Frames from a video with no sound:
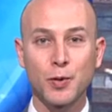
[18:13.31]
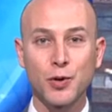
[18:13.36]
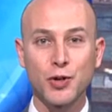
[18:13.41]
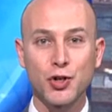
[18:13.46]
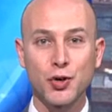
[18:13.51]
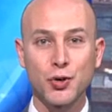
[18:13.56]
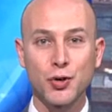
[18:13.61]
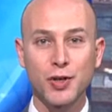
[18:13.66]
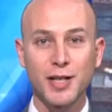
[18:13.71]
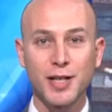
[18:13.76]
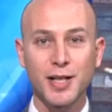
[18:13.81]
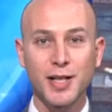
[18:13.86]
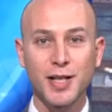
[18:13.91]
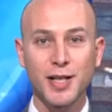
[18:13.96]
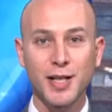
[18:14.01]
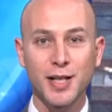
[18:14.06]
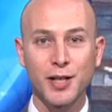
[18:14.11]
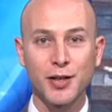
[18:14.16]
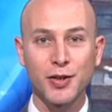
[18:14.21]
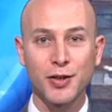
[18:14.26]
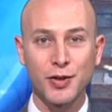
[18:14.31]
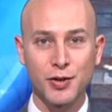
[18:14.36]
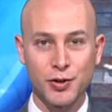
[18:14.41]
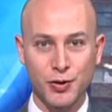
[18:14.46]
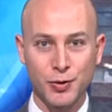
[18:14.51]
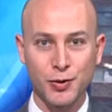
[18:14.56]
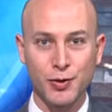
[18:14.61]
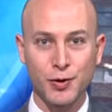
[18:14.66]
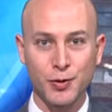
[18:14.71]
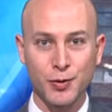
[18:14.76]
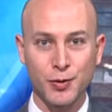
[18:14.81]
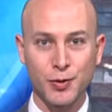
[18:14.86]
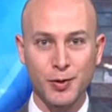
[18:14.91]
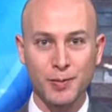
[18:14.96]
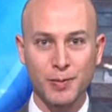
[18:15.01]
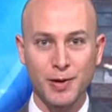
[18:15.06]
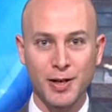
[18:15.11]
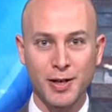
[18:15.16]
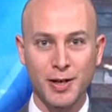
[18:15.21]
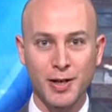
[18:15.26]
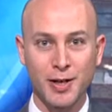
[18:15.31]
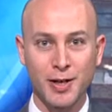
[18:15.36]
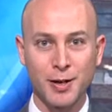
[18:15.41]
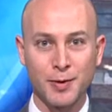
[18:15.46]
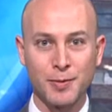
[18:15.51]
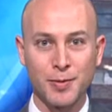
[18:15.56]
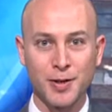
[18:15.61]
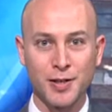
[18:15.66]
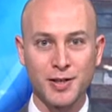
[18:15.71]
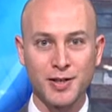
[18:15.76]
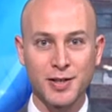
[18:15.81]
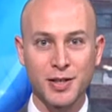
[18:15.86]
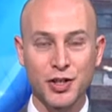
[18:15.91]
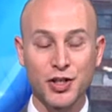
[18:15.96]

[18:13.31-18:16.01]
we're joined here in the studio by Ms.